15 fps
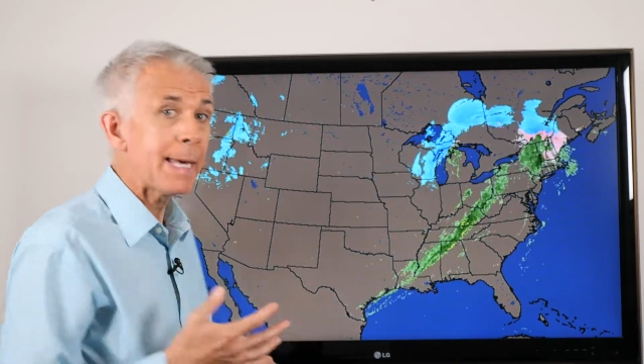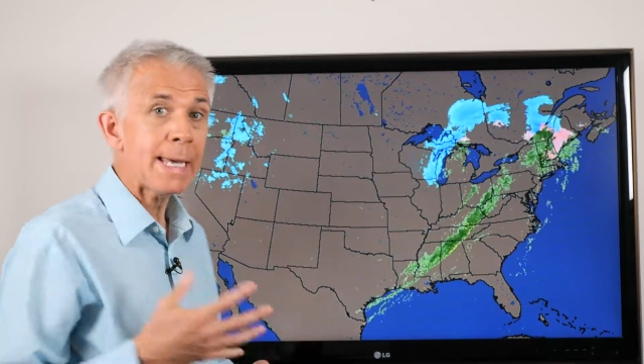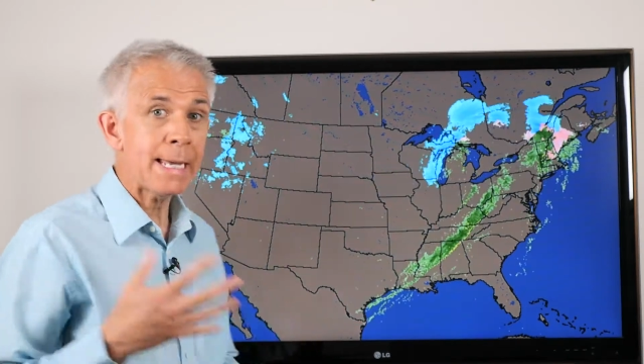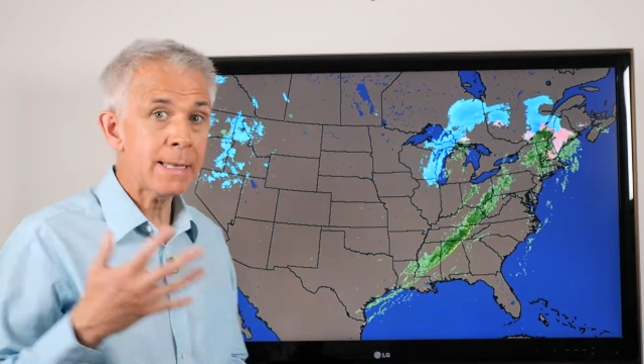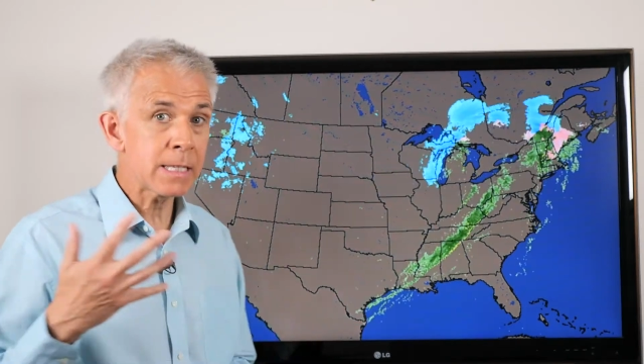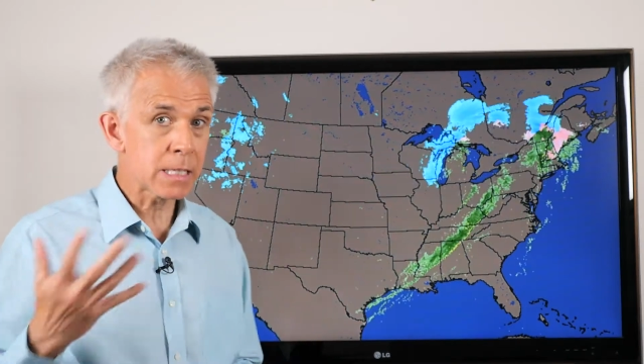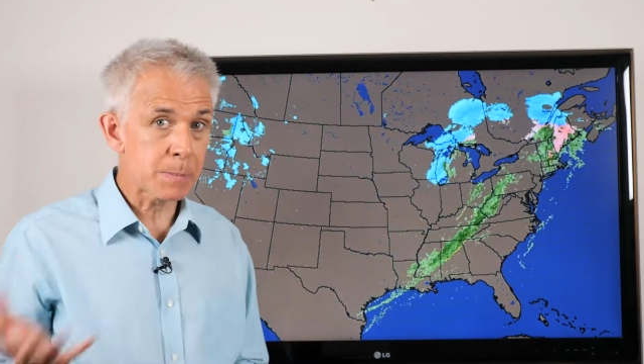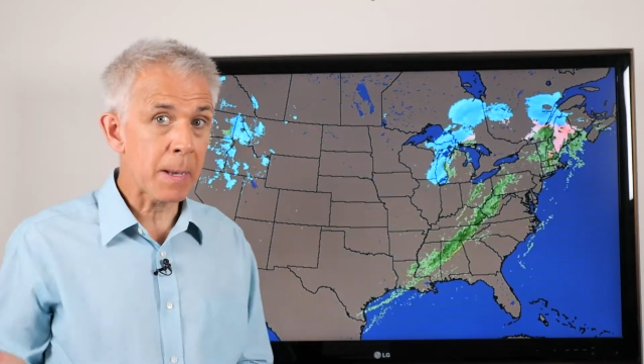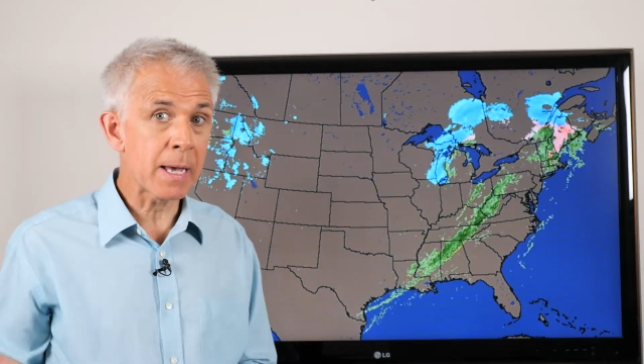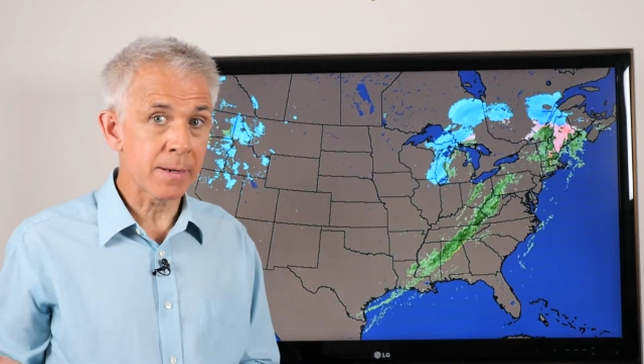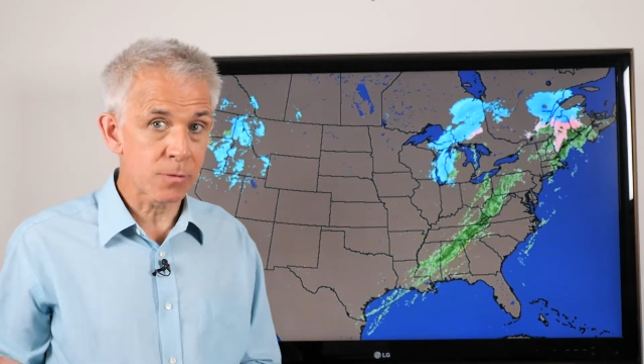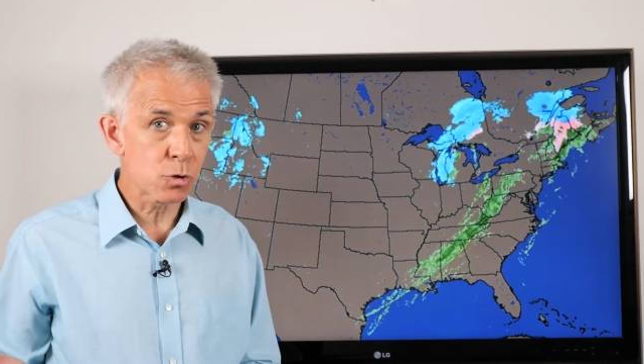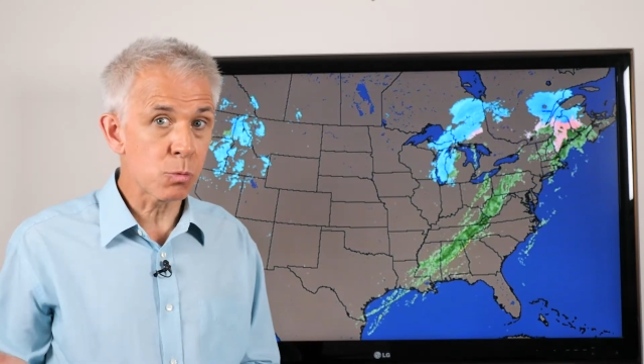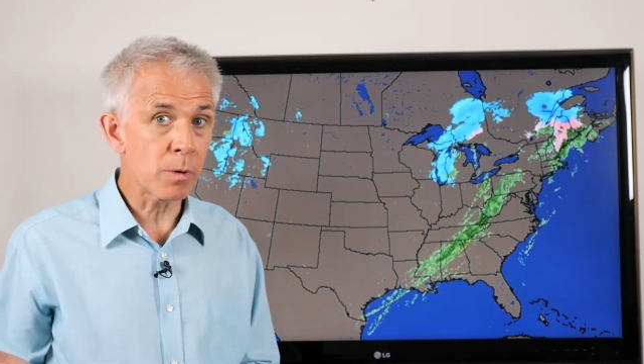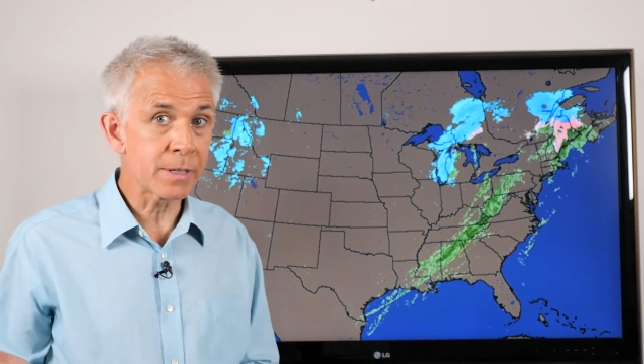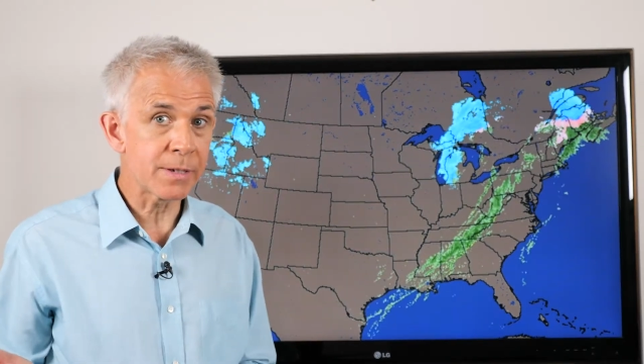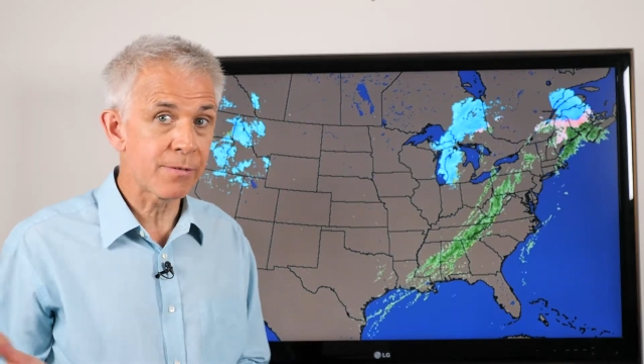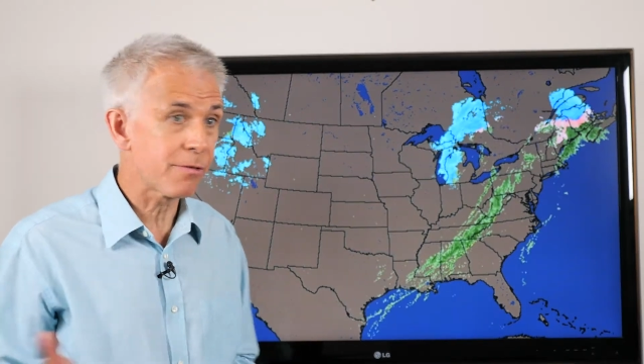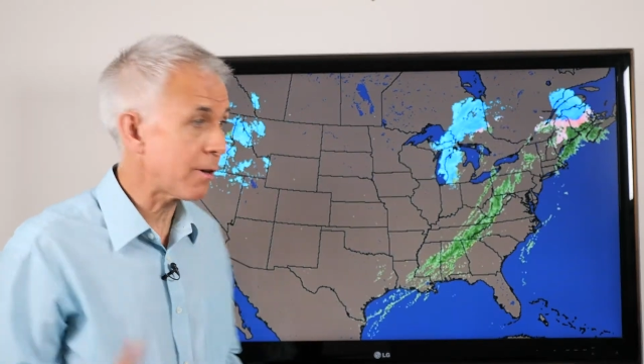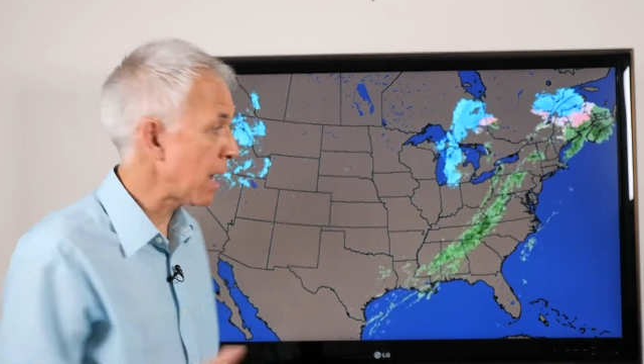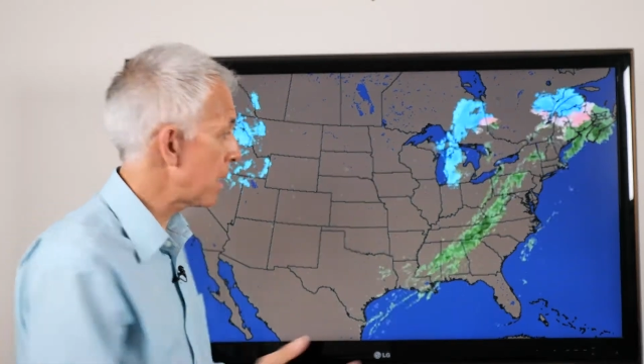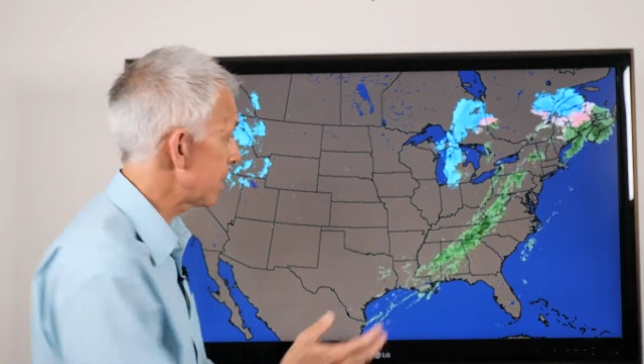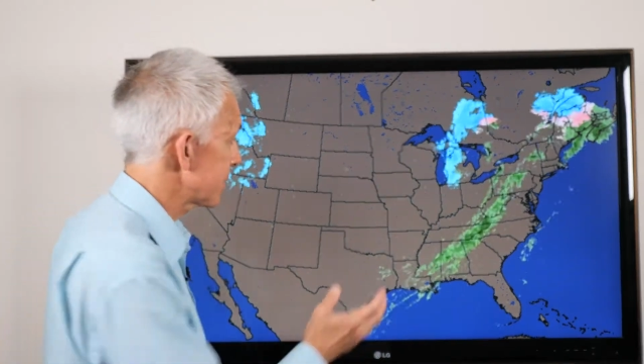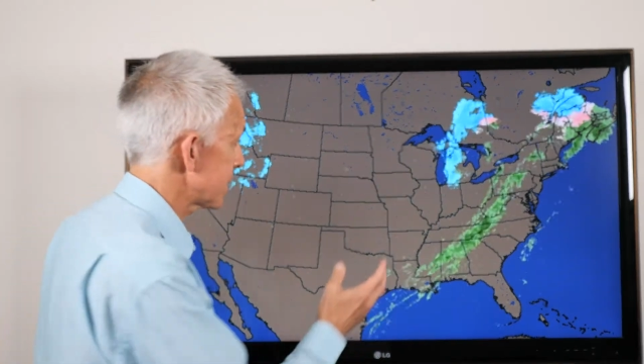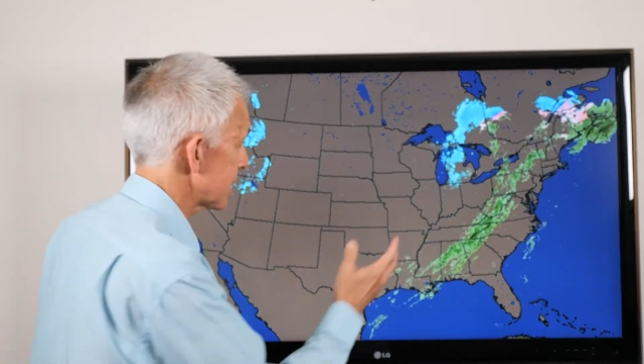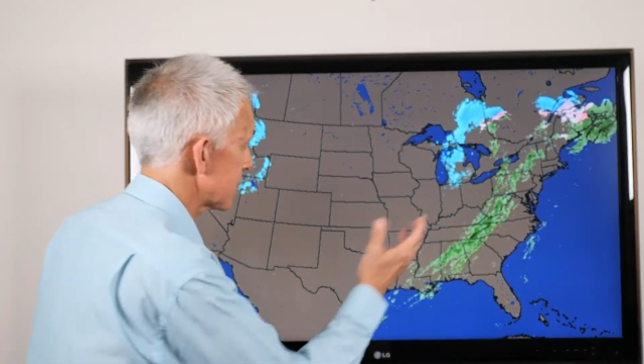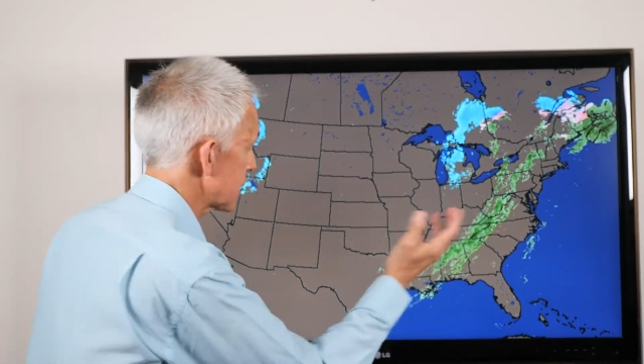in the span of 24 hours that